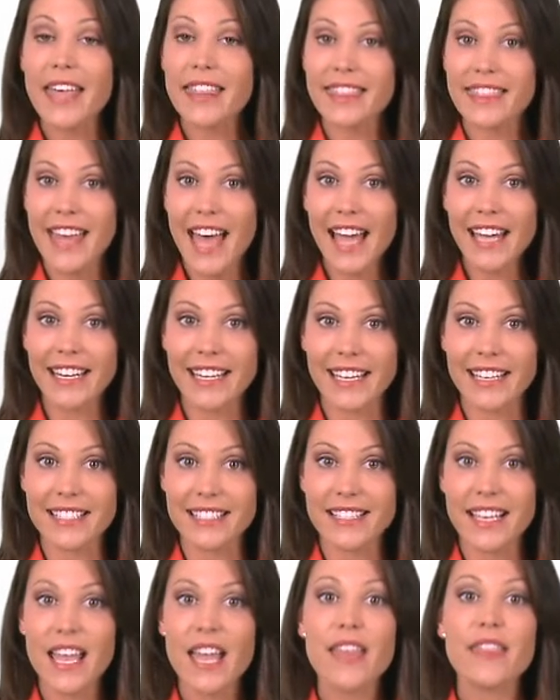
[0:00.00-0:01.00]
That
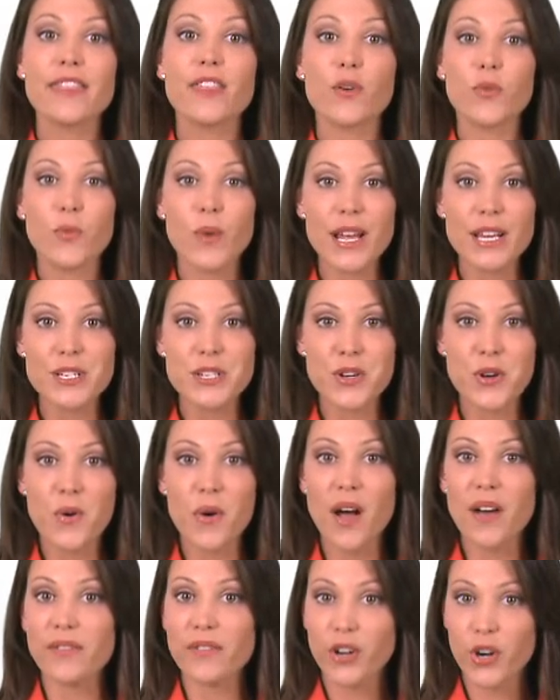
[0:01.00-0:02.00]
is, the ratio
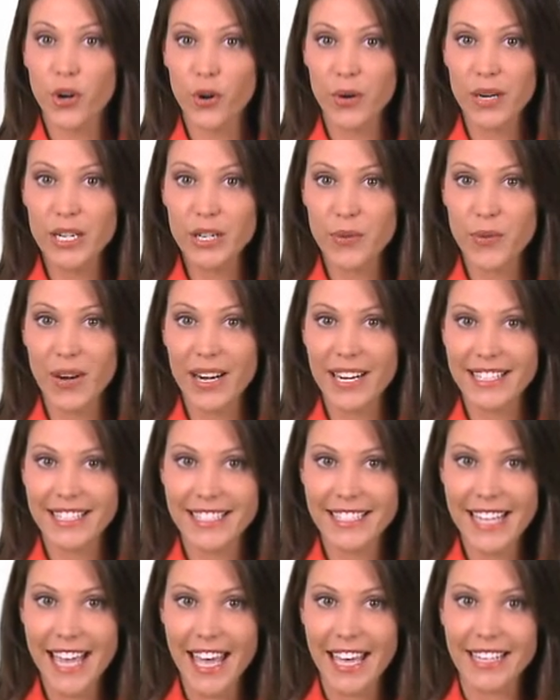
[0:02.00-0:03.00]
of current credit
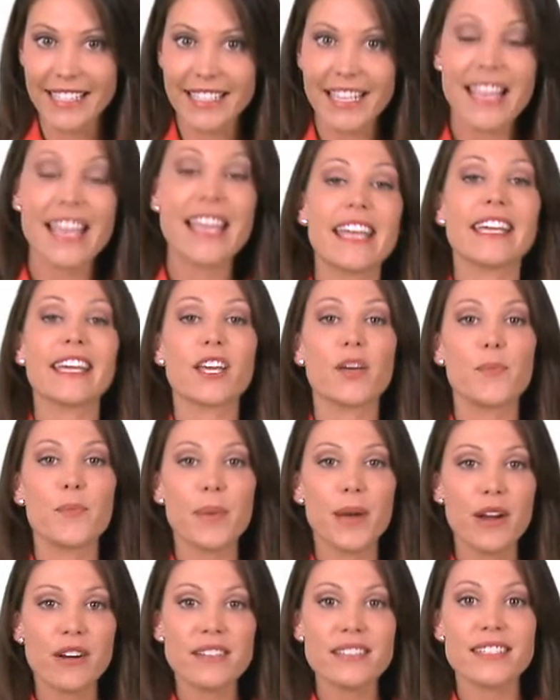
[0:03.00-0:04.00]
debt in
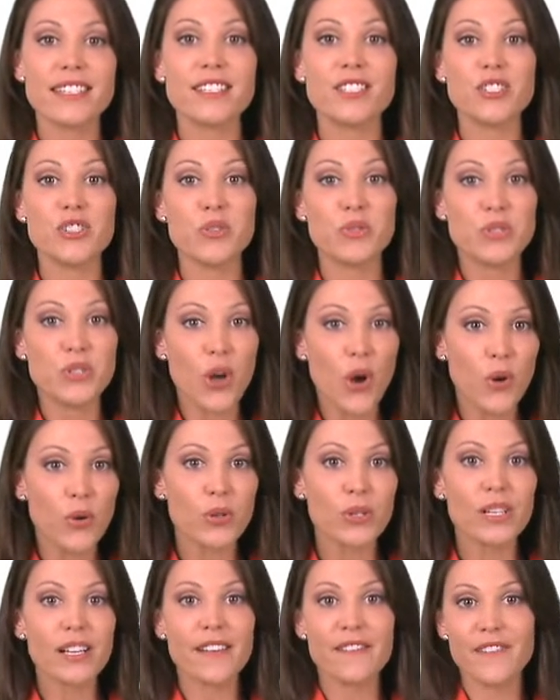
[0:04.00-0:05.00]
comparison to
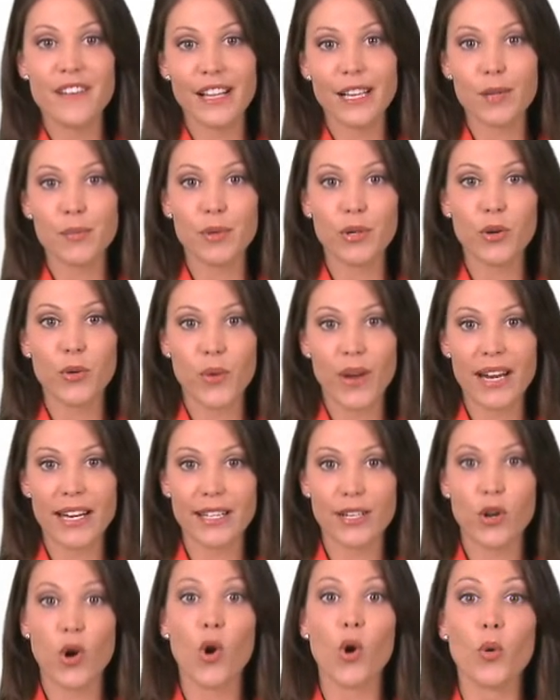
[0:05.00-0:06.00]
total available
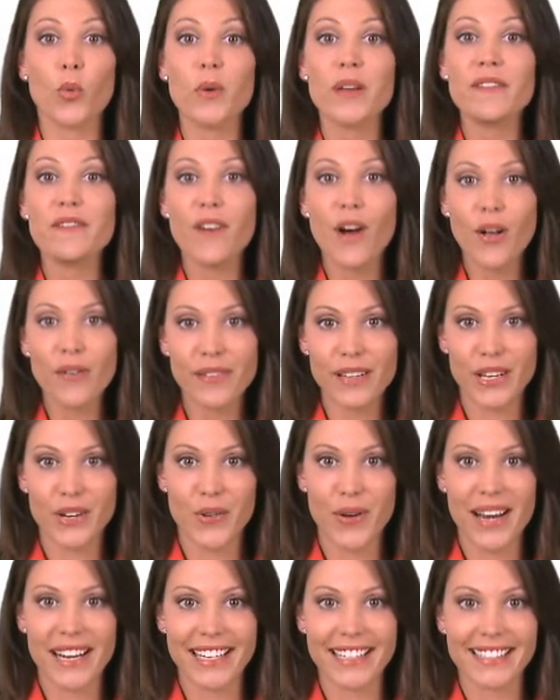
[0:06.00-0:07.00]
credit or revolving
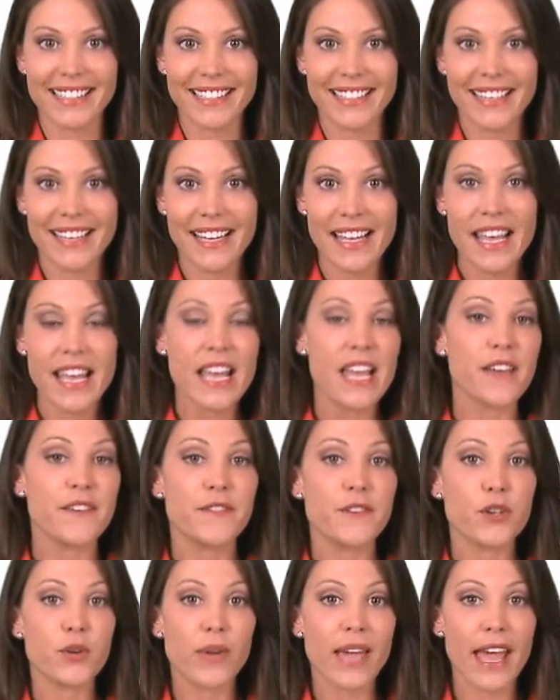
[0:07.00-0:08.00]
credit. If
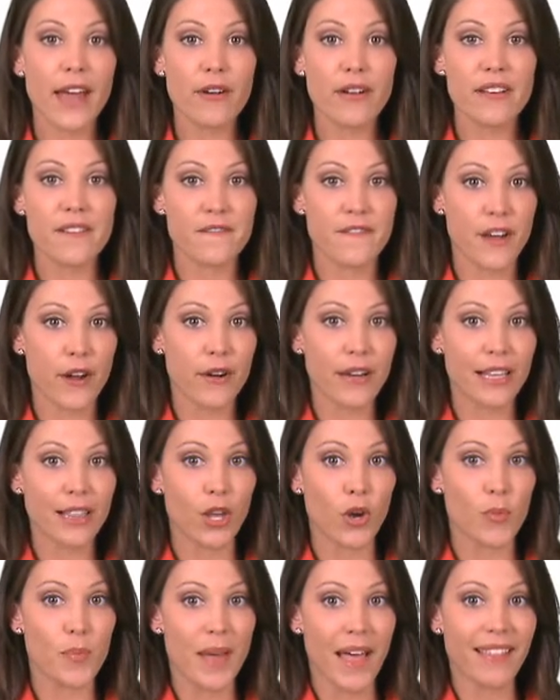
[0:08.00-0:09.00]
you carry very
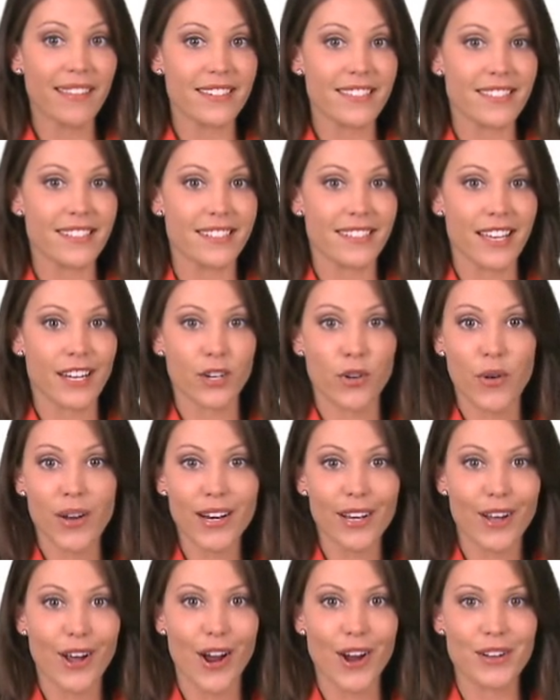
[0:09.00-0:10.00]
low balances on
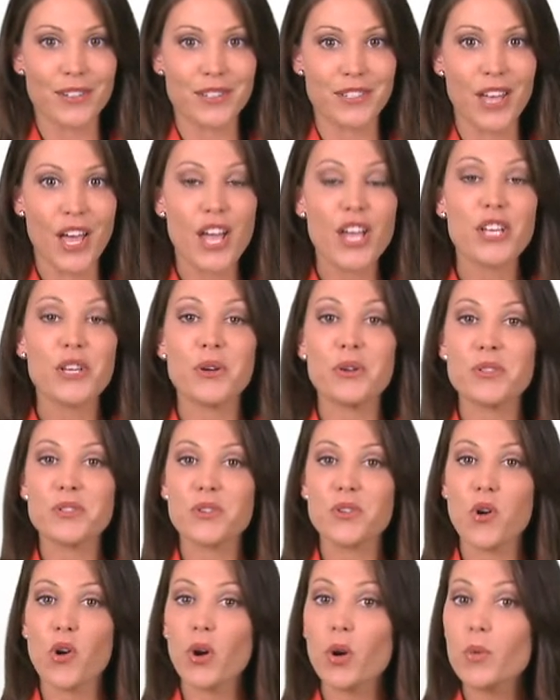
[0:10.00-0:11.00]
credit cards, your
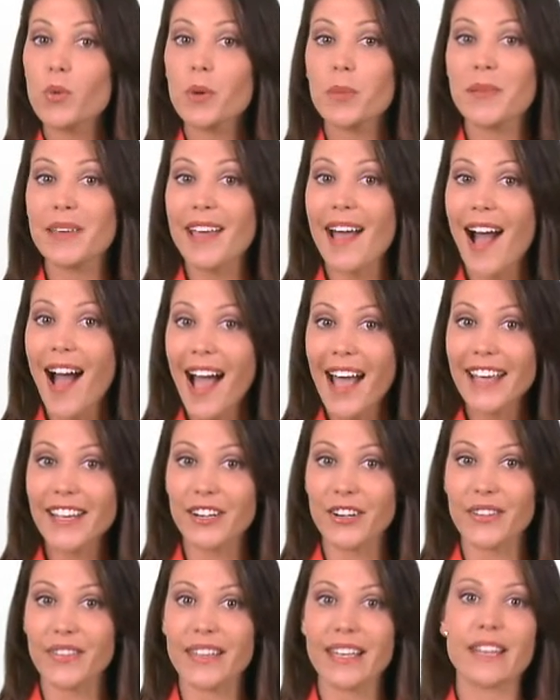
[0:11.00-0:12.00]
score will be
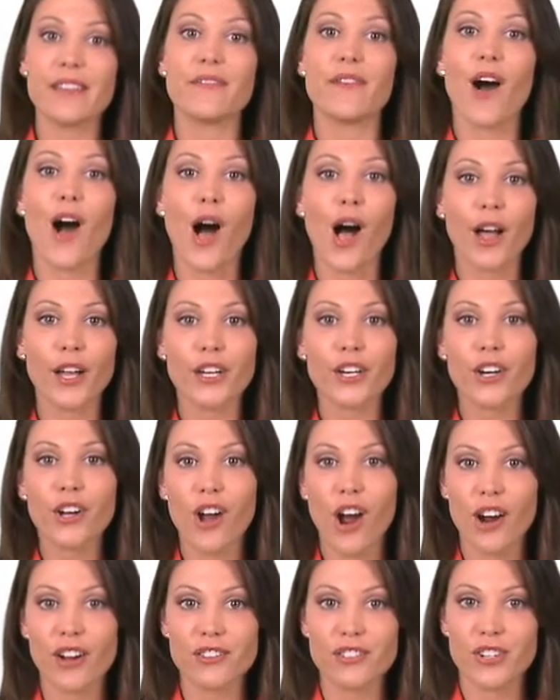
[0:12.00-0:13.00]
higher than if all your
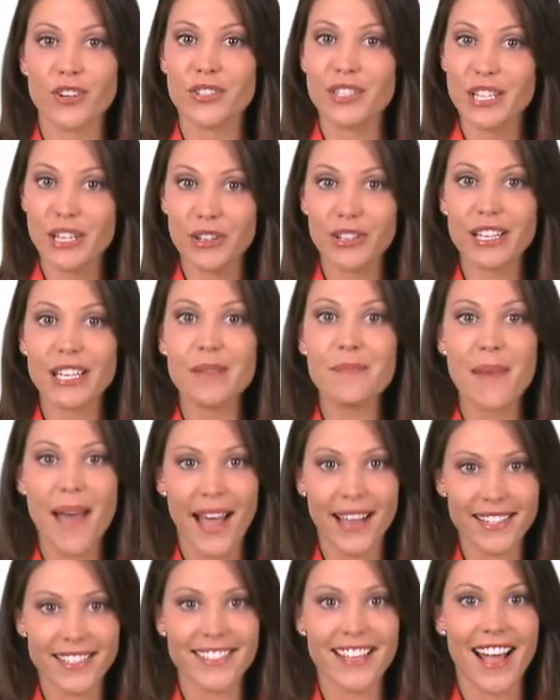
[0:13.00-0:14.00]
cards are nearly
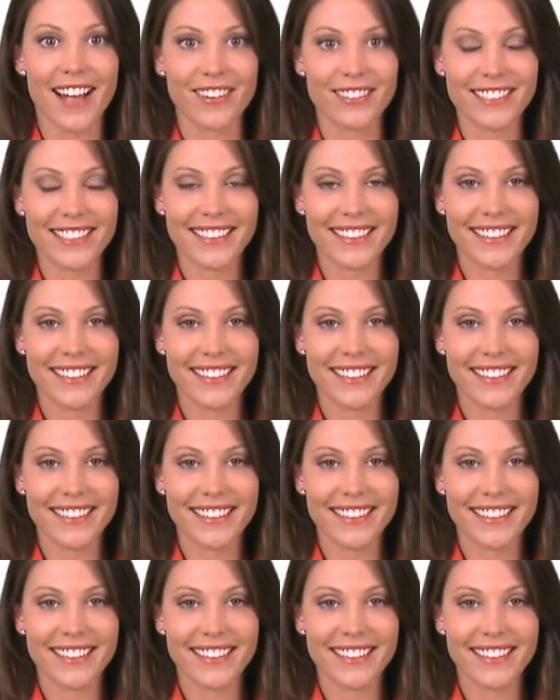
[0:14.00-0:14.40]
maxed out.